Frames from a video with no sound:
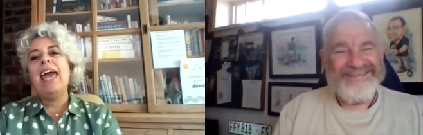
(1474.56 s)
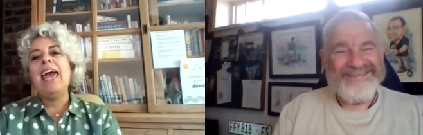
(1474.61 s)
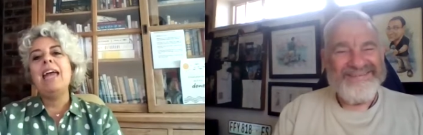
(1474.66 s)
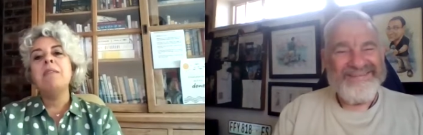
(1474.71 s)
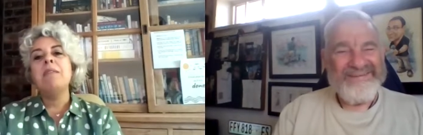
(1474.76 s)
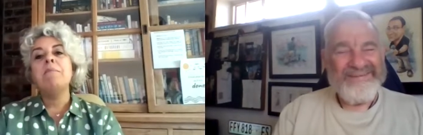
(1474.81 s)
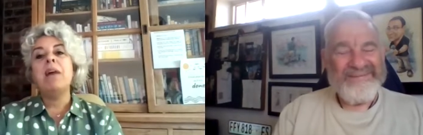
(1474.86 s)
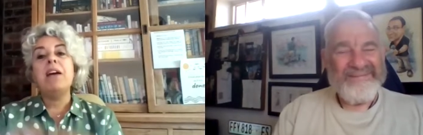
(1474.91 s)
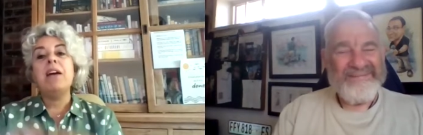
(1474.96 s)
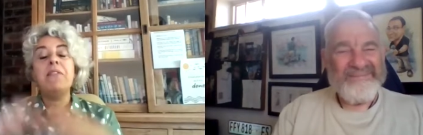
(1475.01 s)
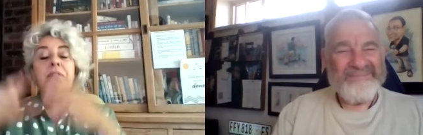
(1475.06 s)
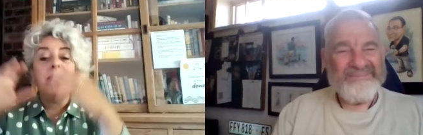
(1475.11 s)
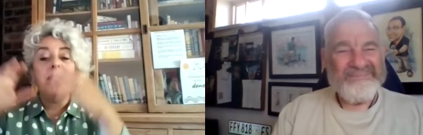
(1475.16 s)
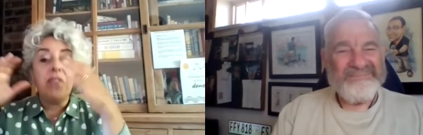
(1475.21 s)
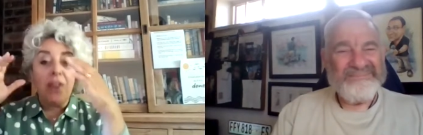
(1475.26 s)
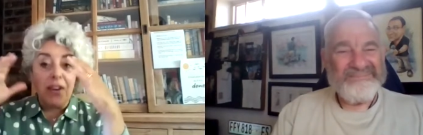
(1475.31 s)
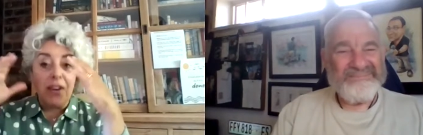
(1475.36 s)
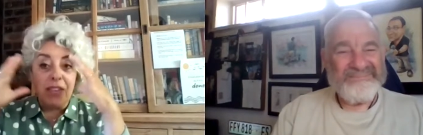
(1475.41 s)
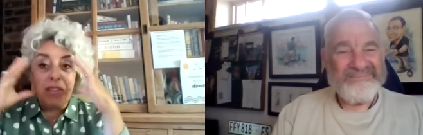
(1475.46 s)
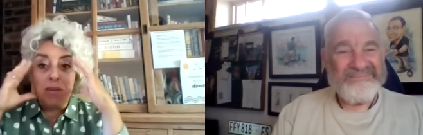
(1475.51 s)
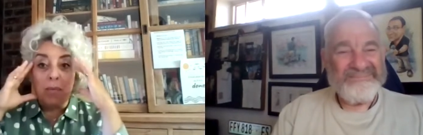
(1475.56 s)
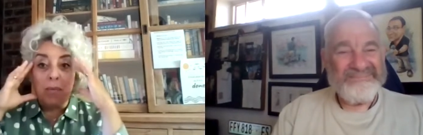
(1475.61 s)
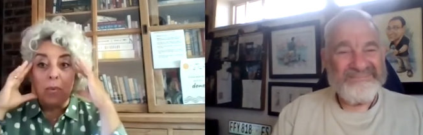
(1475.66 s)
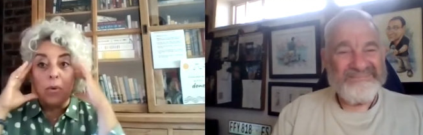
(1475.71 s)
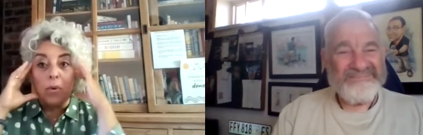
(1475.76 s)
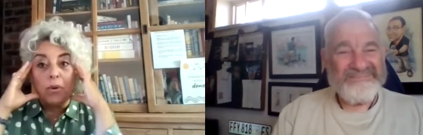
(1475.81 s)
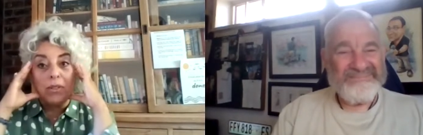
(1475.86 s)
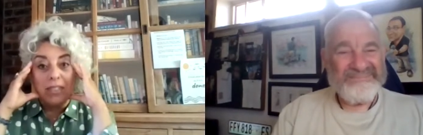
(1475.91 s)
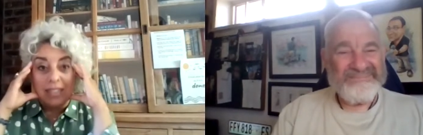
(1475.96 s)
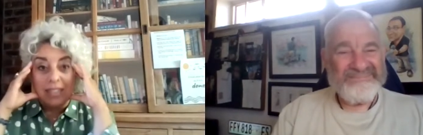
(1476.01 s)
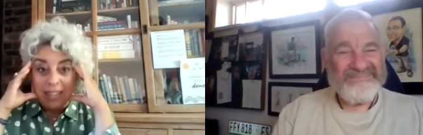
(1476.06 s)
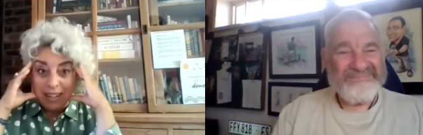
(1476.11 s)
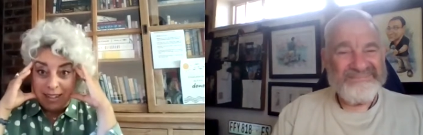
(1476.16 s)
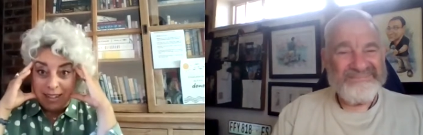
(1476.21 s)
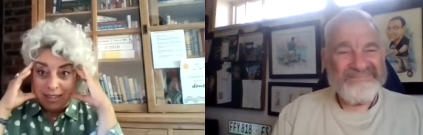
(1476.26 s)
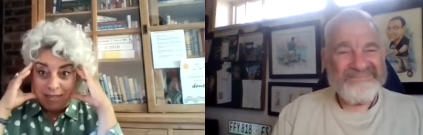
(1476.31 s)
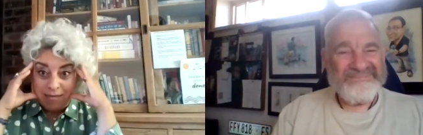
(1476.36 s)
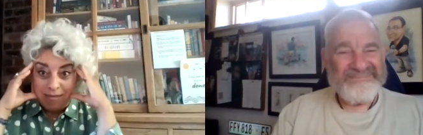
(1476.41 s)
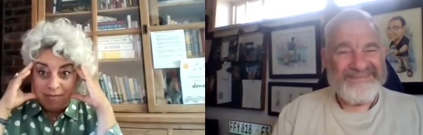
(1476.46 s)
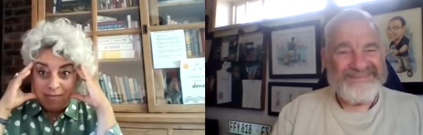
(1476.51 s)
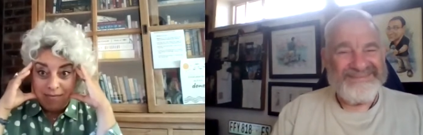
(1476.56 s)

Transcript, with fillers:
Speaker 1: And my father walked in